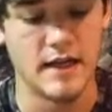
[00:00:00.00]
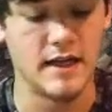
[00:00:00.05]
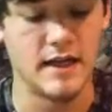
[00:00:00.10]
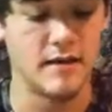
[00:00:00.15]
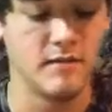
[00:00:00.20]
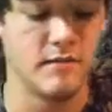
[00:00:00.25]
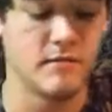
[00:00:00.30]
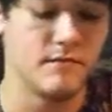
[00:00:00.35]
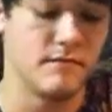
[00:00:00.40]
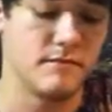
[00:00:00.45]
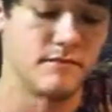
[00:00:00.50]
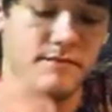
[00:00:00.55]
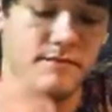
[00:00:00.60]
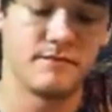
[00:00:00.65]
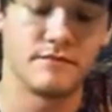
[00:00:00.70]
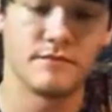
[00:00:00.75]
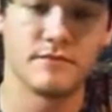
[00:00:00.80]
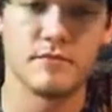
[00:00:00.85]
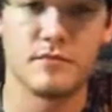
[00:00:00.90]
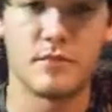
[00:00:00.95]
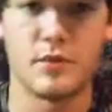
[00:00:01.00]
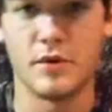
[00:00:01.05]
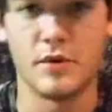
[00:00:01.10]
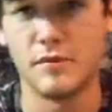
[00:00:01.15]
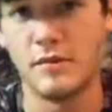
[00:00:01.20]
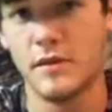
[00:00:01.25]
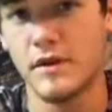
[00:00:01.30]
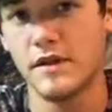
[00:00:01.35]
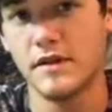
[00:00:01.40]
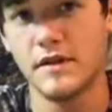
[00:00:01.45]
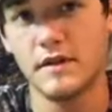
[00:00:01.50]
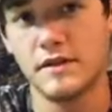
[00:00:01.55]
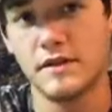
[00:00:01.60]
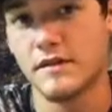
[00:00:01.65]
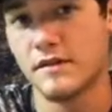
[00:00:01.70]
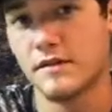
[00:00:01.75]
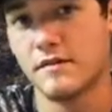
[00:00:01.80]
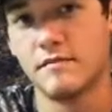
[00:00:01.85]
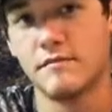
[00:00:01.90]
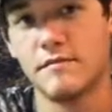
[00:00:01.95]
And pretty much
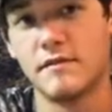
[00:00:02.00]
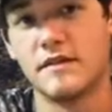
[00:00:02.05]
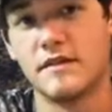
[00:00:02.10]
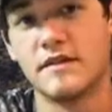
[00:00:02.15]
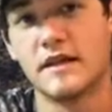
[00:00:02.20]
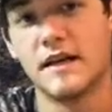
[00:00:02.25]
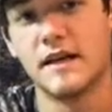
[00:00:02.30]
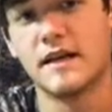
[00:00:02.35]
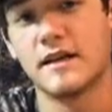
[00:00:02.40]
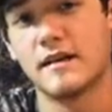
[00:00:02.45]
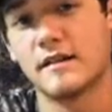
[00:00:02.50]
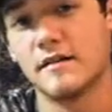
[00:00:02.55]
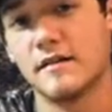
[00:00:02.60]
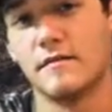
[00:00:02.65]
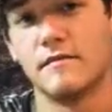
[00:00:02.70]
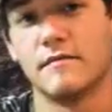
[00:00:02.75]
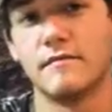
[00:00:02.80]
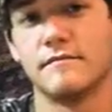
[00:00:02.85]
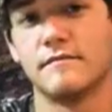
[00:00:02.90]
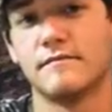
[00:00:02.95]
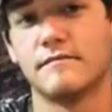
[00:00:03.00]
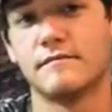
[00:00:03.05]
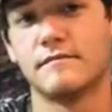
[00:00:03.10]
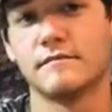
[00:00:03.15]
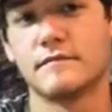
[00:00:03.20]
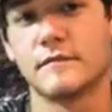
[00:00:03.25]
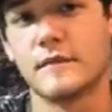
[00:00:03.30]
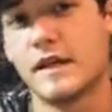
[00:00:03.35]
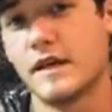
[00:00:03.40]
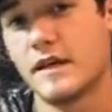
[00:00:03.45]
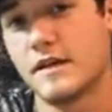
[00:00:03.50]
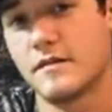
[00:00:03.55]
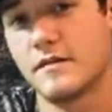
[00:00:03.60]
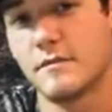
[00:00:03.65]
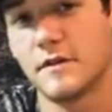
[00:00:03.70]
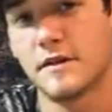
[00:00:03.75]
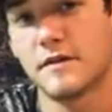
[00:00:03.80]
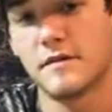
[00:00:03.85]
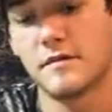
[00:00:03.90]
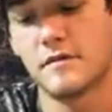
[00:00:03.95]
it's just designed to catch
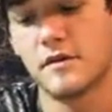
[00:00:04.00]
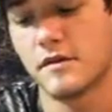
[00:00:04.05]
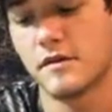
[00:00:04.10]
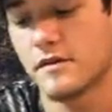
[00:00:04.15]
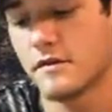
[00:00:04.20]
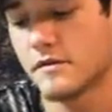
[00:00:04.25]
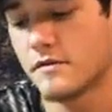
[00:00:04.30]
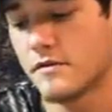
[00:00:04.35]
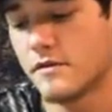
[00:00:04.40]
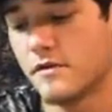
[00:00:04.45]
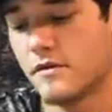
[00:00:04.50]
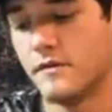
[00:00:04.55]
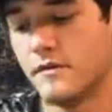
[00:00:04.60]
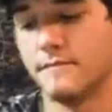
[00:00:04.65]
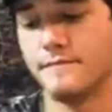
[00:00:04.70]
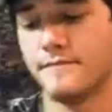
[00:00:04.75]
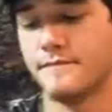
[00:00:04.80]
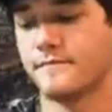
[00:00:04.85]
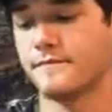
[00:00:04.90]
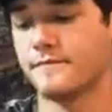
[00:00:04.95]
them as they're walking through it.